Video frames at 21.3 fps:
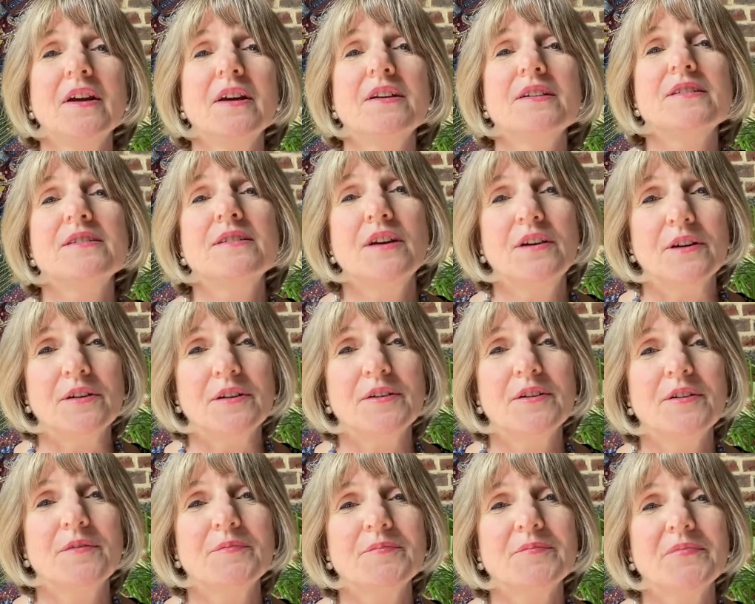So,
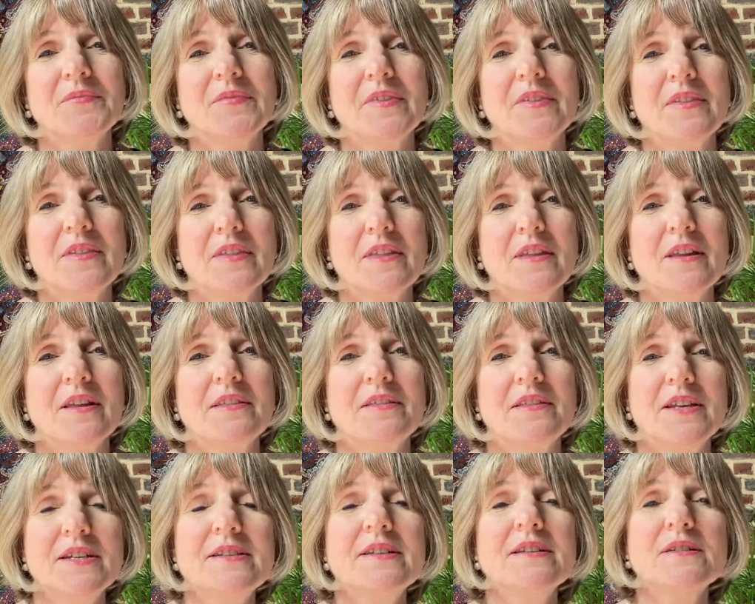
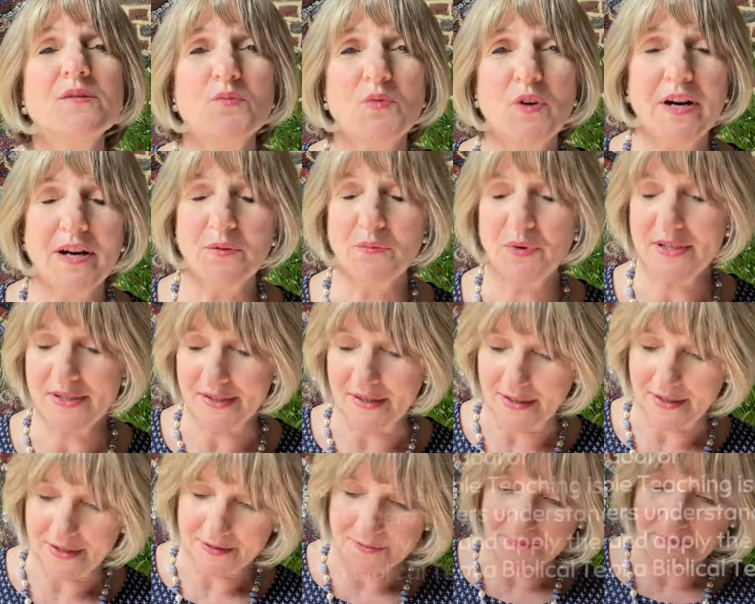this is why we say